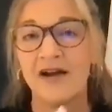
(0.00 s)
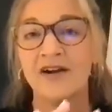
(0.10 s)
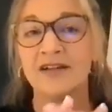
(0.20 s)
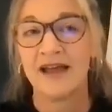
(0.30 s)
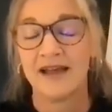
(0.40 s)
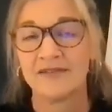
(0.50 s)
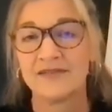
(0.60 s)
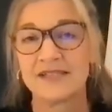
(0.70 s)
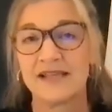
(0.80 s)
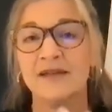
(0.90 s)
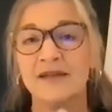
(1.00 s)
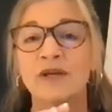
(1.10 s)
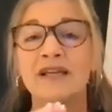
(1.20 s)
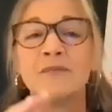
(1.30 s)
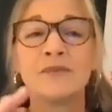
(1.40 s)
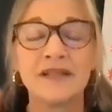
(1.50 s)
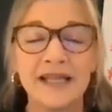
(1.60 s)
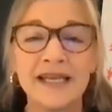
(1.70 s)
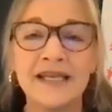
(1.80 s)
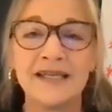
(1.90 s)
our lives and we
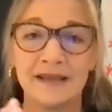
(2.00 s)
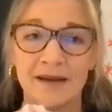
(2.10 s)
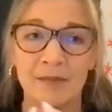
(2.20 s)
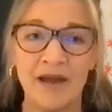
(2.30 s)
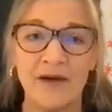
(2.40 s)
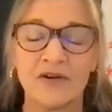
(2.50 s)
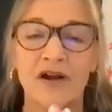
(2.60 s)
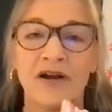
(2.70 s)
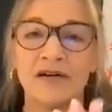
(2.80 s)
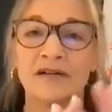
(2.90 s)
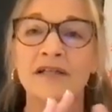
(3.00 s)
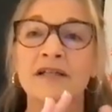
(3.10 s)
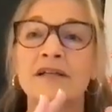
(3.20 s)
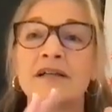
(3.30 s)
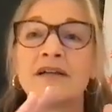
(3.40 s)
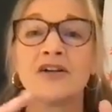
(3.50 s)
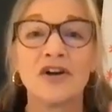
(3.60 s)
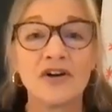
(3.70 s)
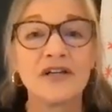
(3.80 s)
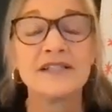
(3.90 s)
complain about our
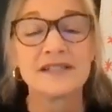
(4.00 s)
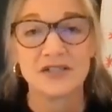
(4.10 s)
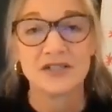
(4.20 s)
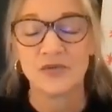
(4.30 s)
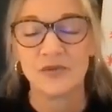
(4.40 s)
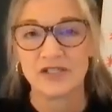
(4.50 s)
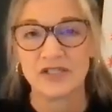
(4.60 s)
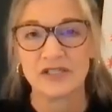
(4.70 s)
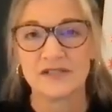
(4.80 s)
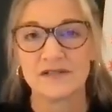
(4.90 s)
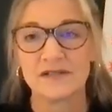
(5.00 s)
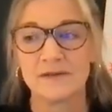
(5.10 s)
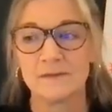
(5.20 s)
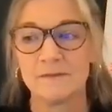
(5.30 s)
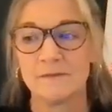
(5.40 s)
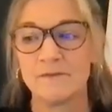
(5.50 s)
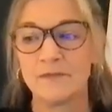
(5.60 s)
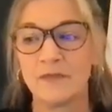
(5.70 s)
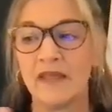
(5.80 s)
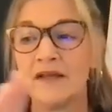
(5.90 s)
current situations,
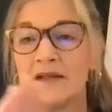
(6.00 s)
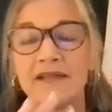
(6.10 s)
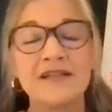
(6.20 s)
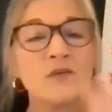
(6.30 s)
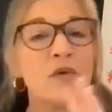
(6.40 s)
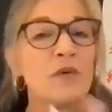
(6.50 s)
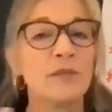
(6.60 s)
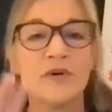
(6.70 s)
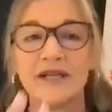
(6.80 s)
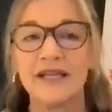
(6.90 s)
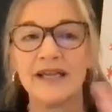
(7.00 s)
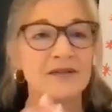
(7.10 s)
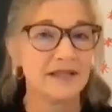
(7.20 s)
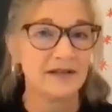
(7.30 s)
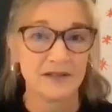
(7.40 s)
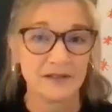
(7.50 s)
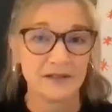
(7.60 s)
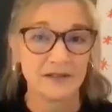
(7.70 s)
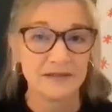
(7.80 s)
that's what we're putting out there.